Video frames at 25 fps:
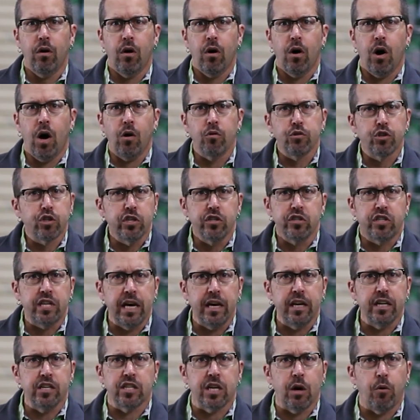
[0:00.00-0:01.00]
All I was going to
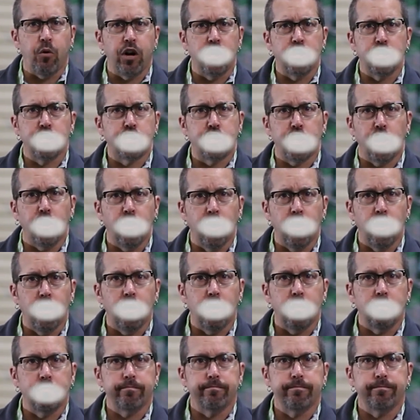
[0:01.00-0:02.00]
tell you is I wanted to show.
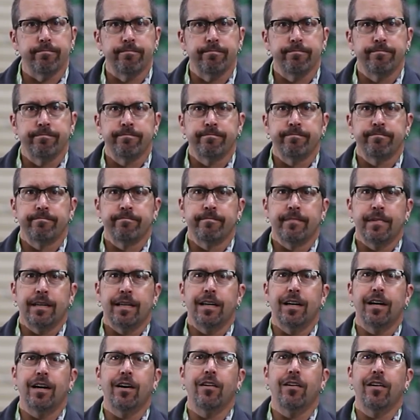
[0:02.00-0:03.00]

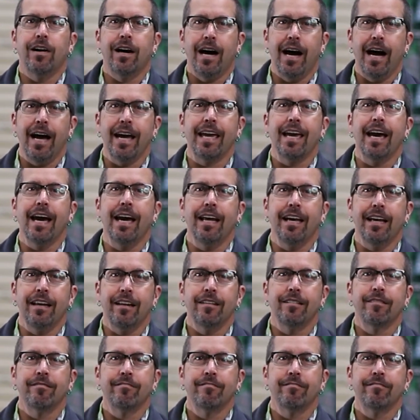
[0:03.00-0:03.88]
Oh, I get it.